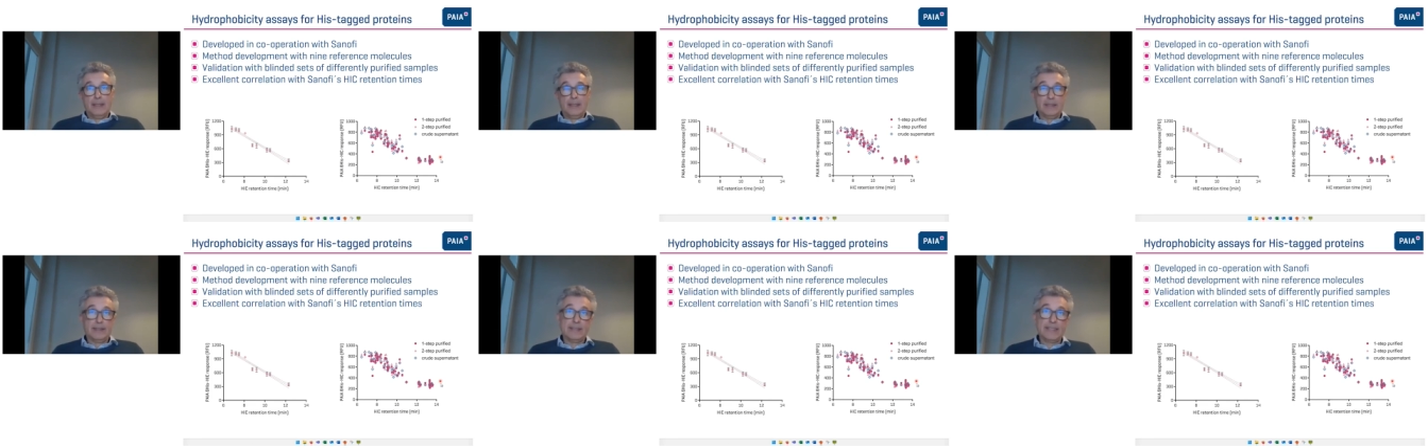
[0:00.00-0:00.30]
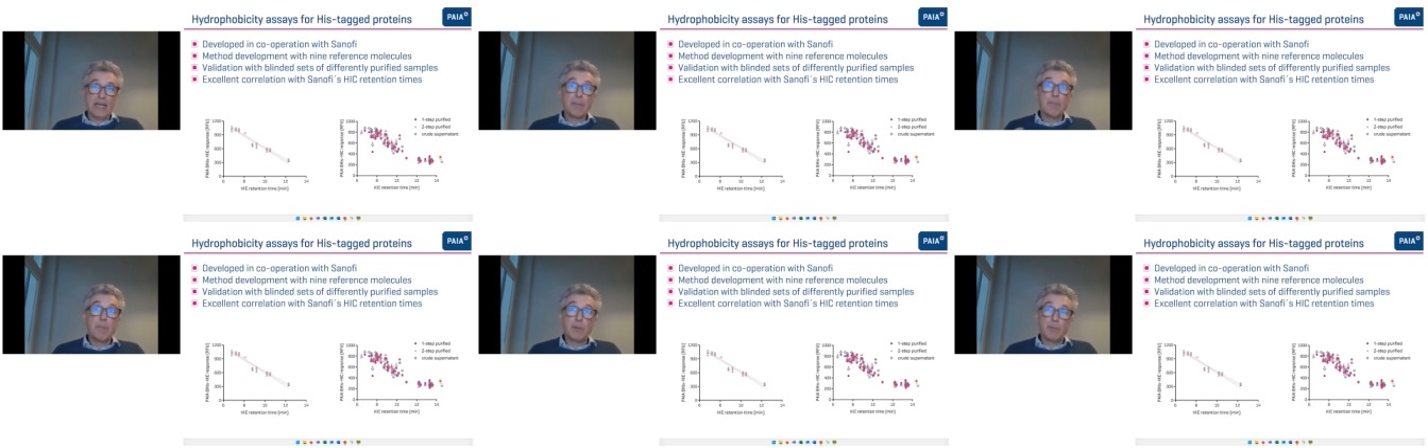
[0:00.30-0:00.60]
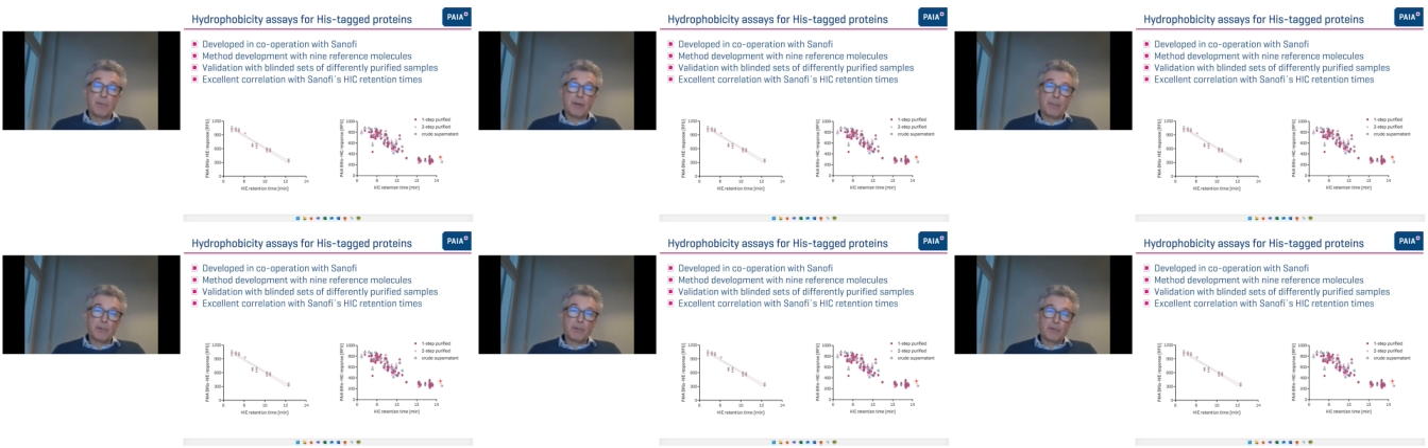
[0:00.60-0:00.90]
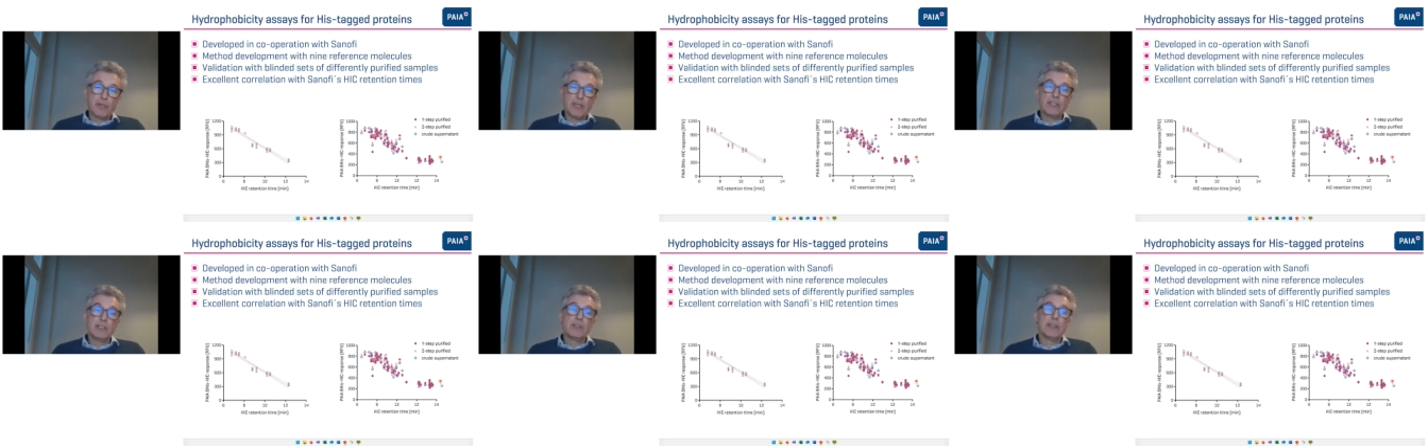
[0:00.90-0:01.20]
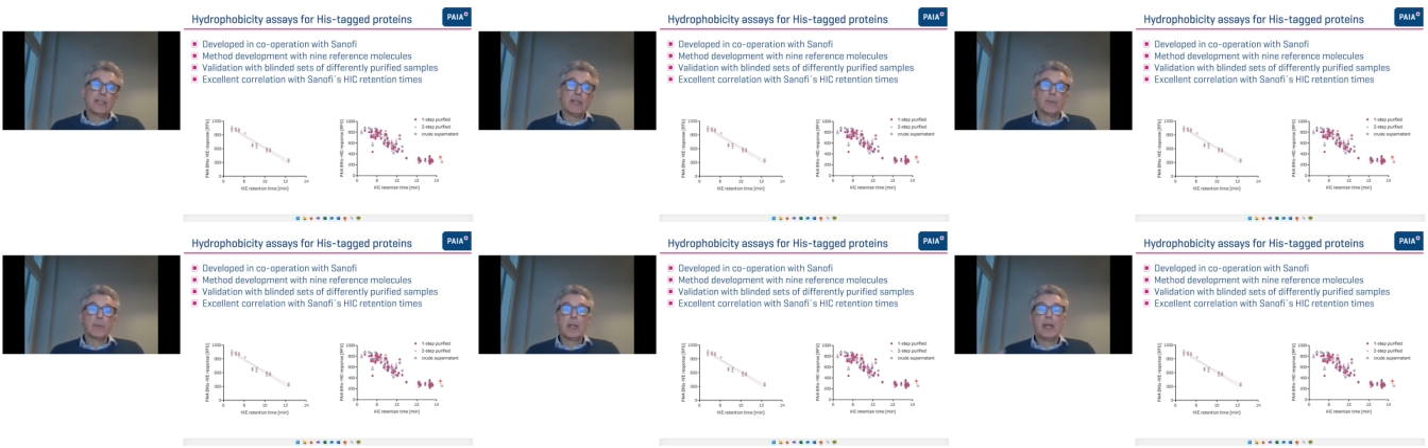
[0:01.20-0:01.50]
sample preparation
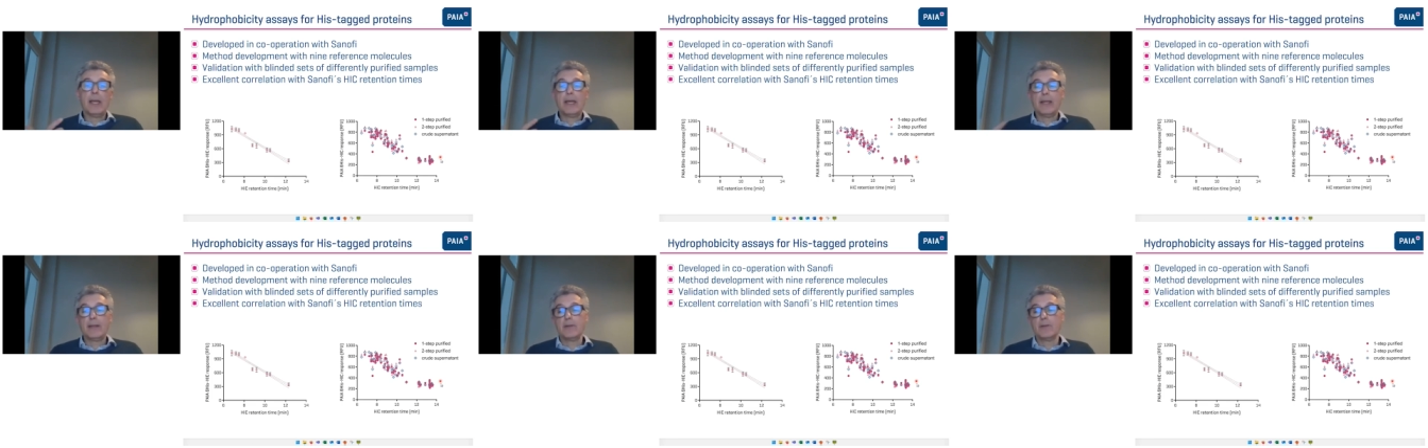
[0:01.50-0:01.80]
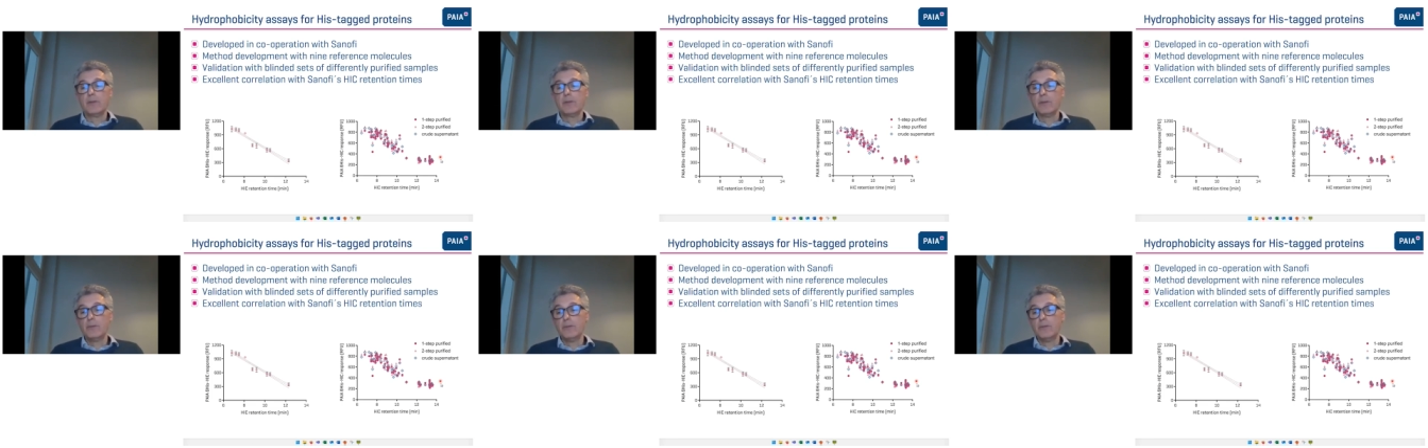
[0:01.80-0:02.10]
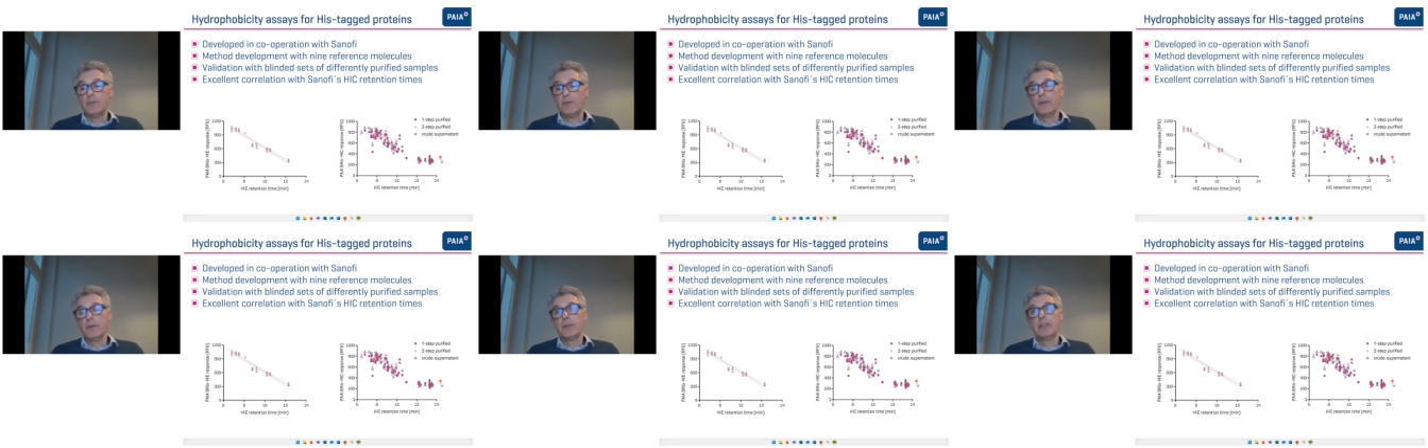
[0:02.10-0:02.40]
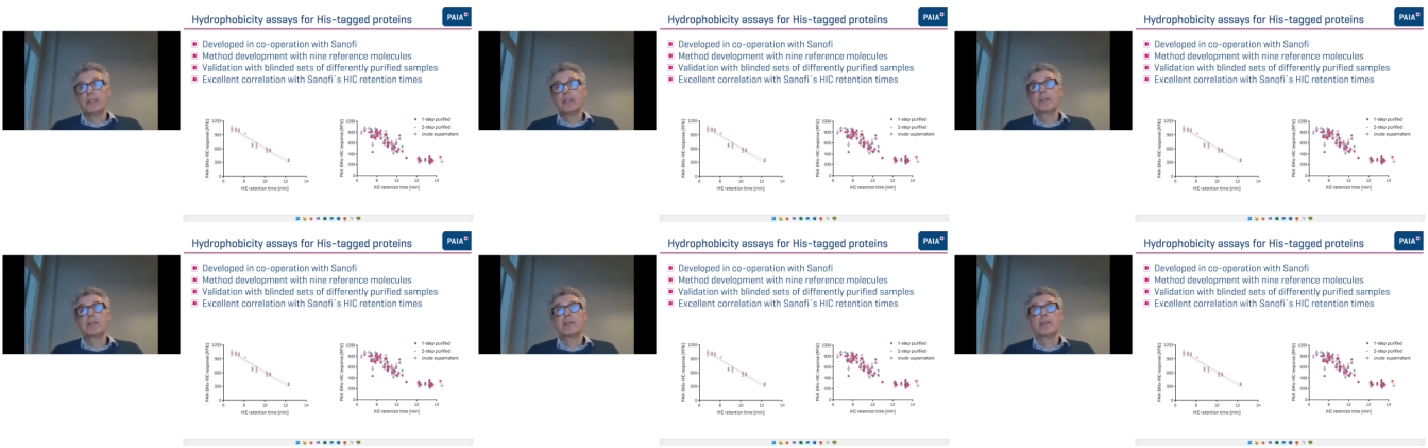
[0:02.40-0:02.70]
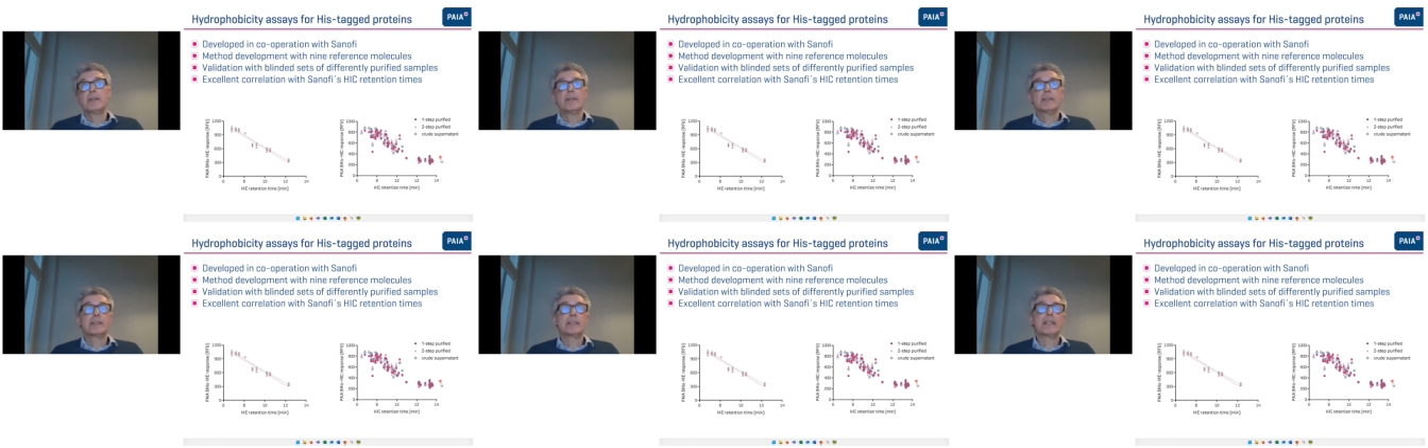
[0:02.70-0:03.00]
that we had to do for these
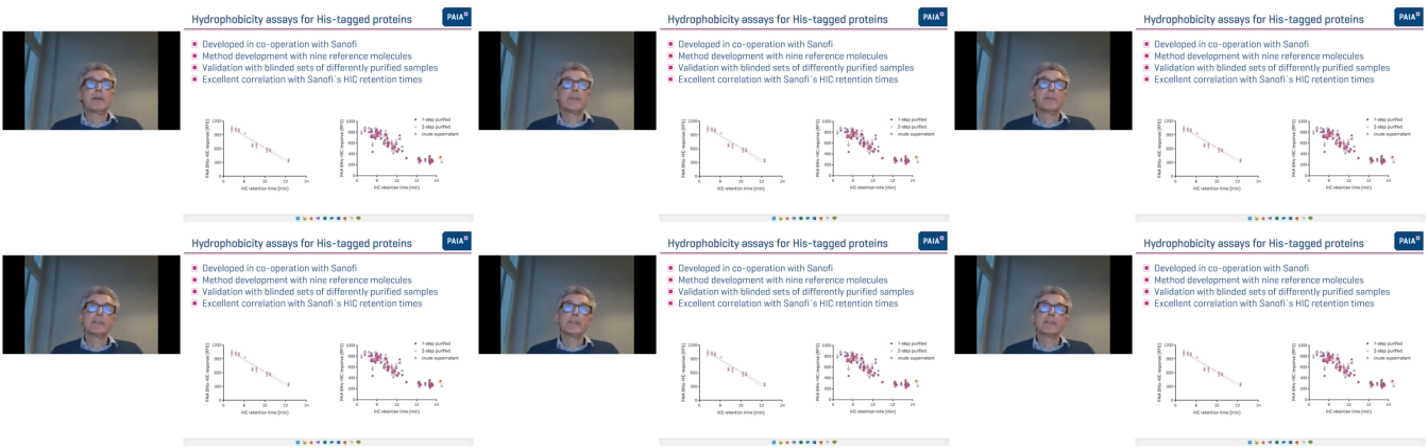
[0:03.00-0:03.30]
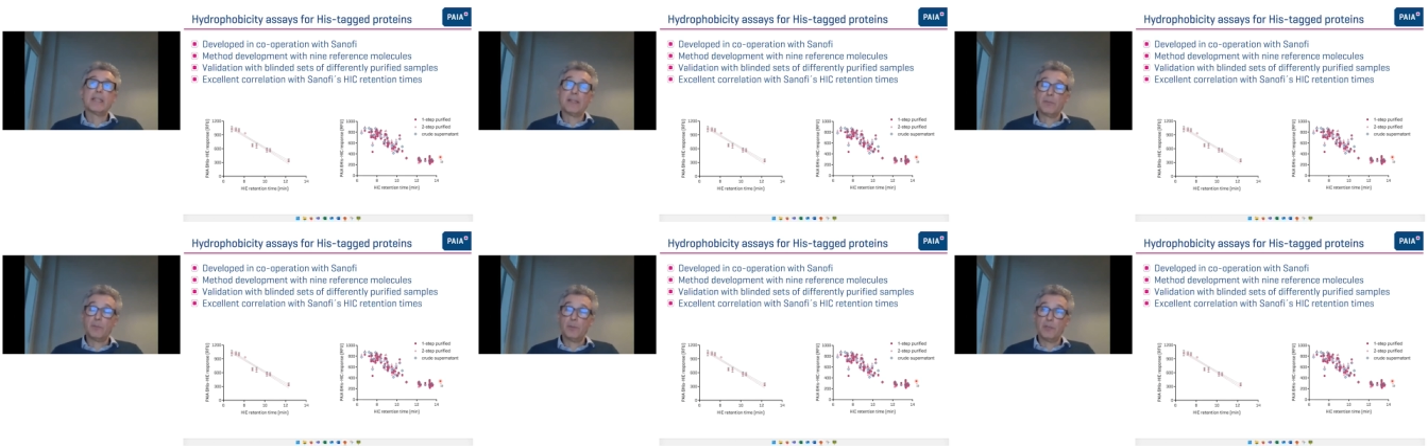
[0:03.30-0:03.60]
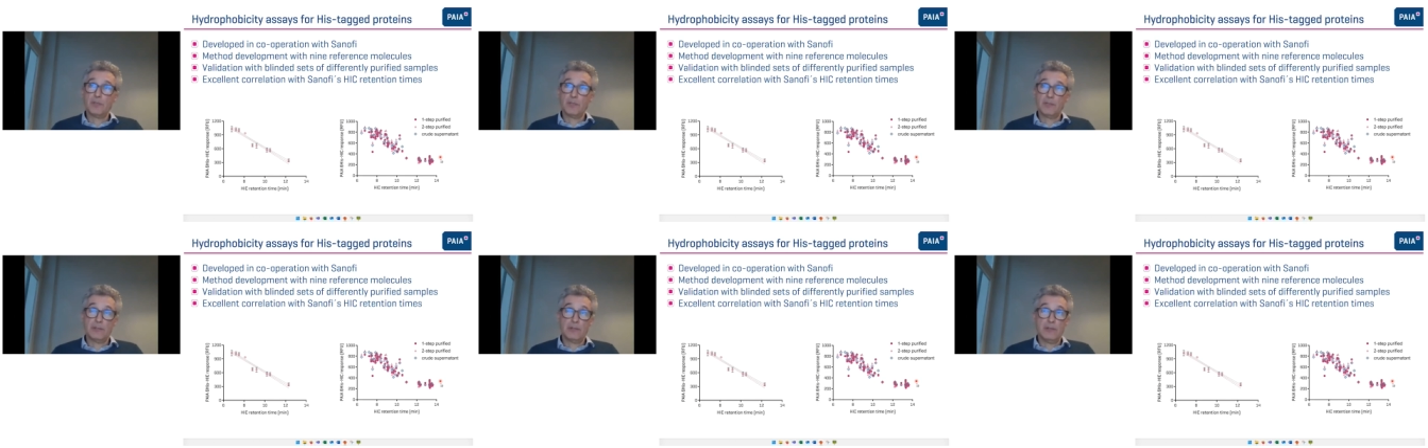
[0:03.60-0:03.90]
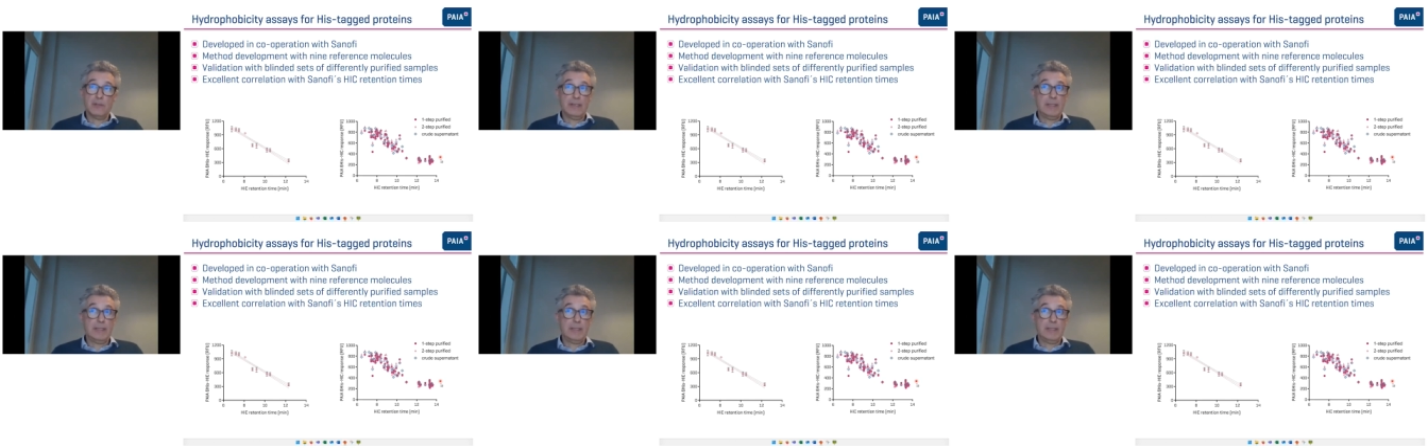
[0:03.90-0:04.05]
sample set was